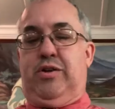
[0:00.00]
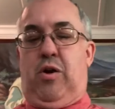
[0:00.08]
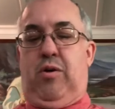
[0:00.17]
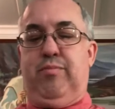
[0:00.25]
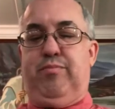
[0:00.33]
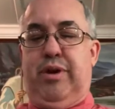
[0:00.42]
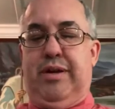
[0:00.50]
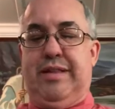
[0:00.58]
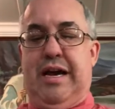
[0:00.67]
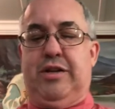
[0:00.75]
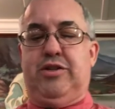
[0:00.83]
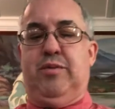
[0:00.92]
we don't,
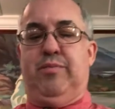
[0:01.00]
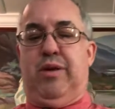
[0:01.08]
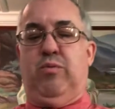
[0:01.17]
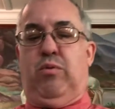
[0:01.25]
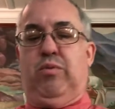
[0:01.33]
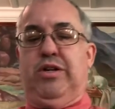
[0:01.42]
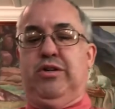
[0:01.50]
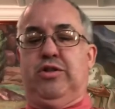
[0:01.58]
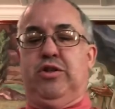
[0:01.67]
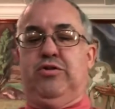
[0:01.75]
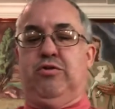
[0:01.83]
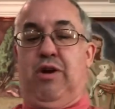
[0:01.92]
but that should be what we
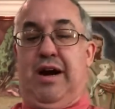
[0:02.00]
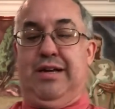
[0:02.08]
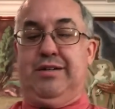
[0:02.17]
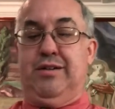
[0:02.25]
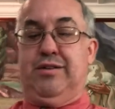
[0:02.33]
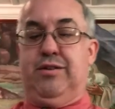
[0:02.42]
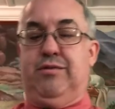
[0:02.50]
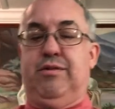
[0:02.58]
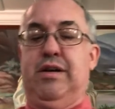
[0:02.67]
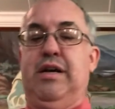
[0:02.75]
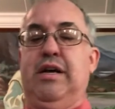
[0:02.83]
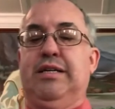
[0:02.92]
should try to do.
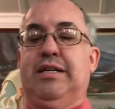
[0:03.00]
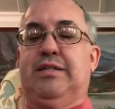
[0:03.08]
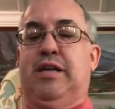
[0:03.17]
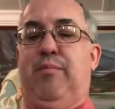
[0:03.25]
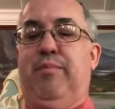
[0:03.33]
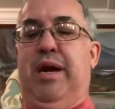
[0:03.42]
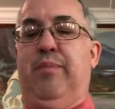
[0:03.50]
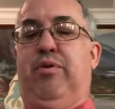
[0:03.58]
See, some